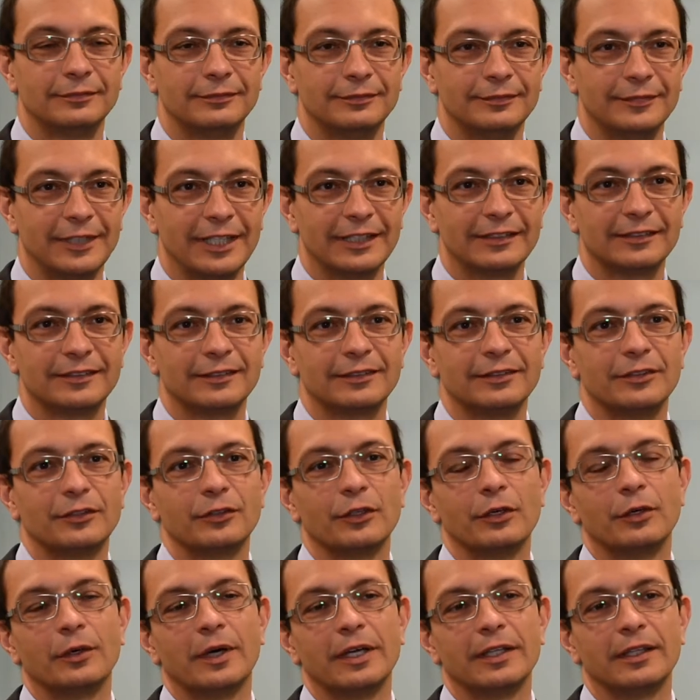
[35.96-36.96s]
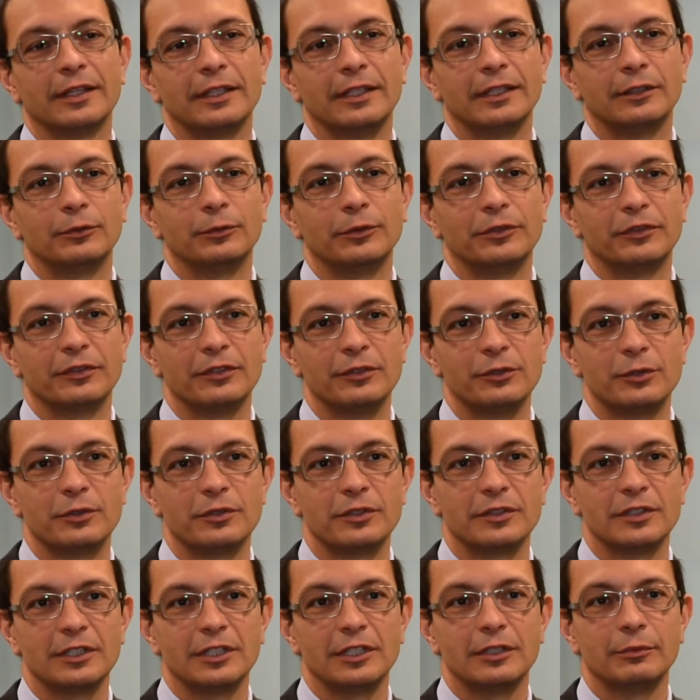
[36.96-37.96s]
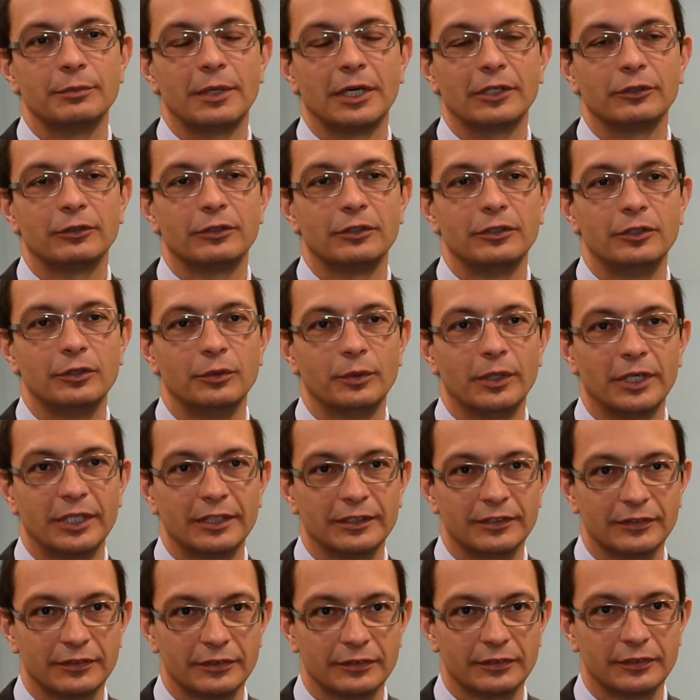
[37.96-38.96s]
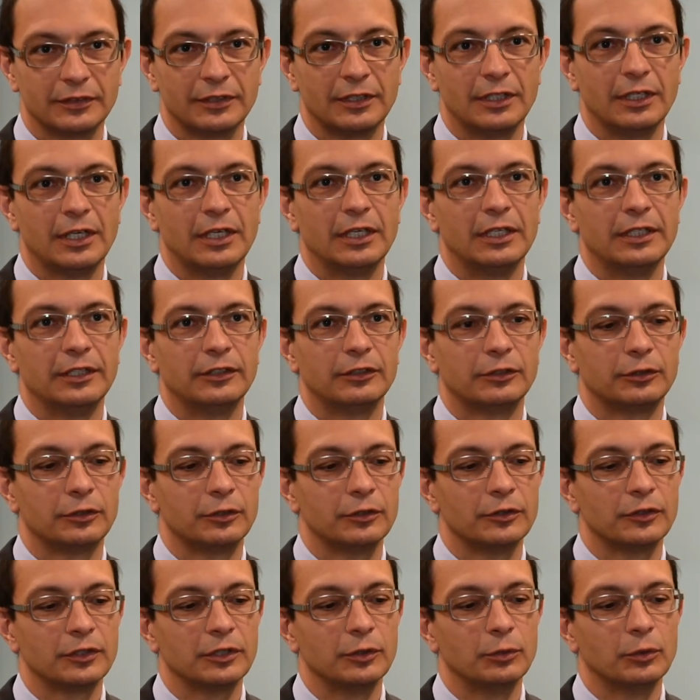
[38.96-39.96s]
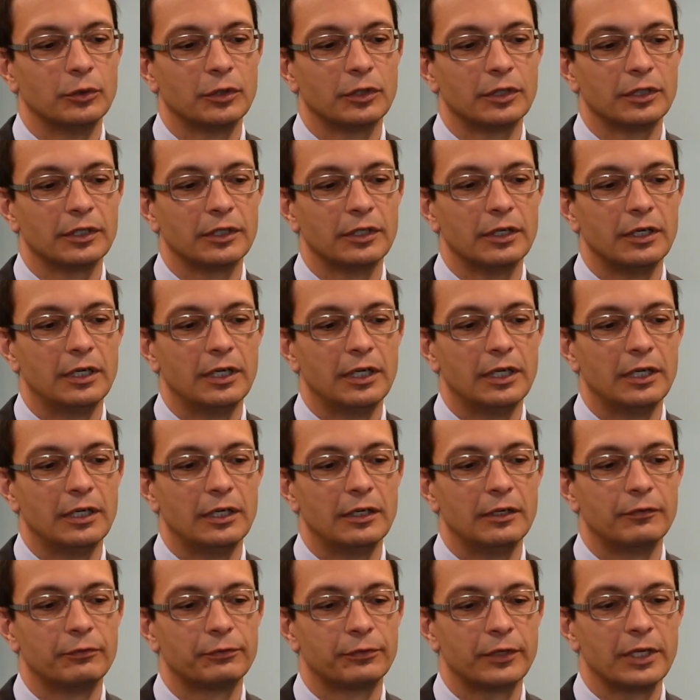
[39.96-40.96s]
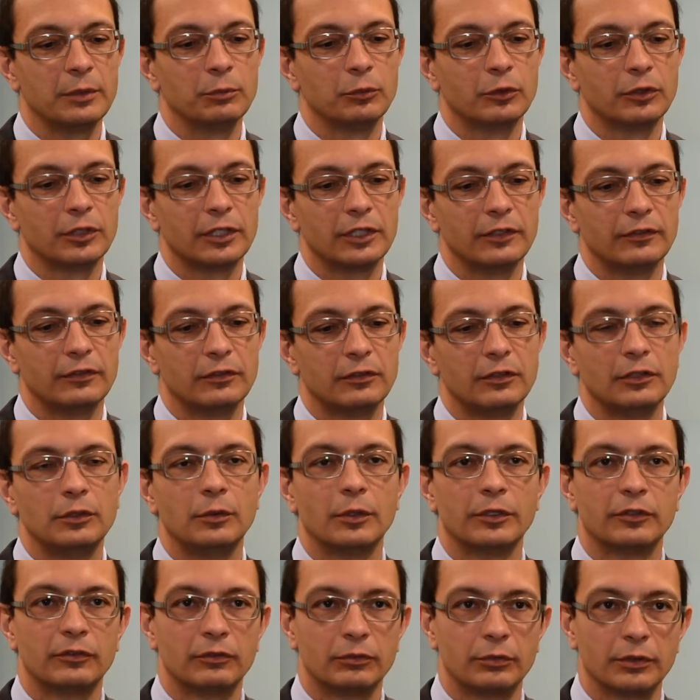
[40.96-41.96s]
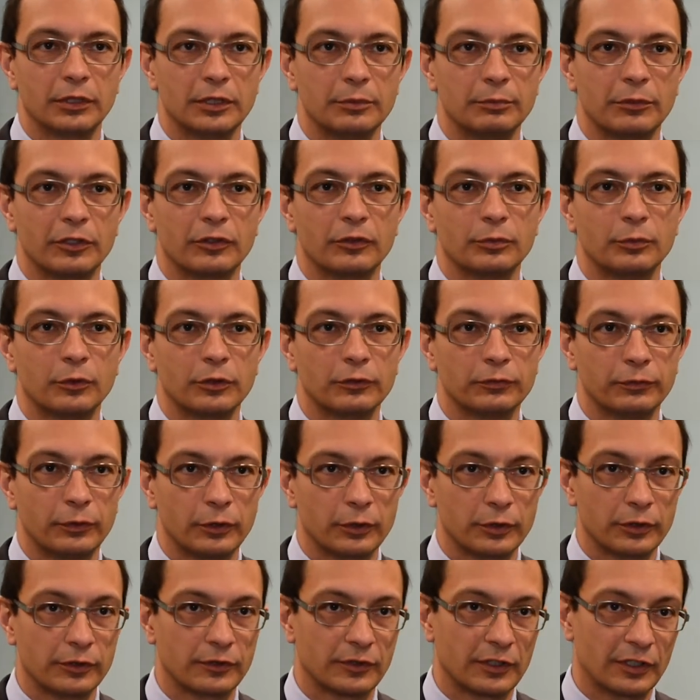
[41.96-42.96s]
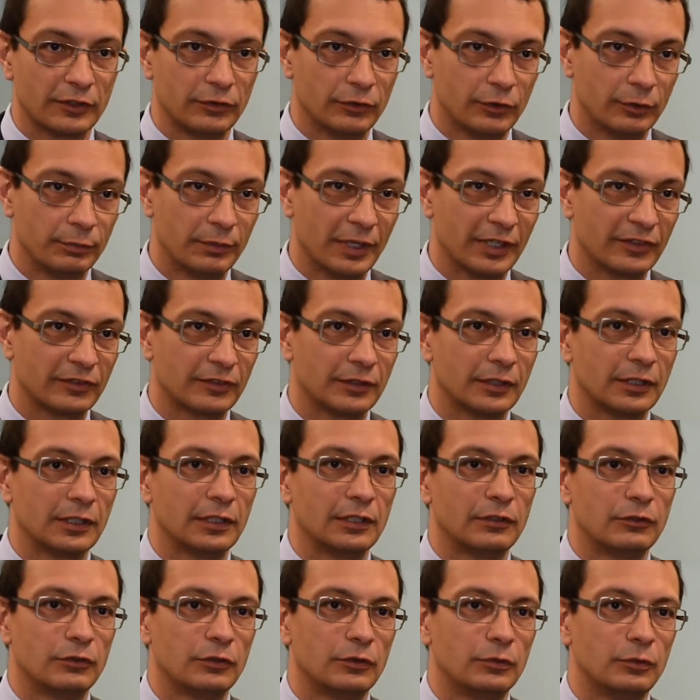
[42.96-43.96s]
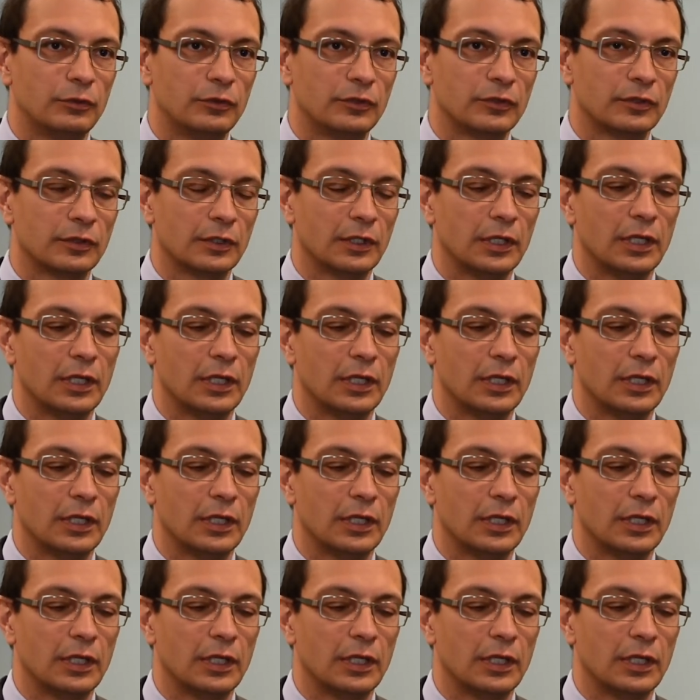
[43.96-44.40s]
Yes, so I think what's interesting about the US in the currency war framework is that the US is really much more focused on domestic issues.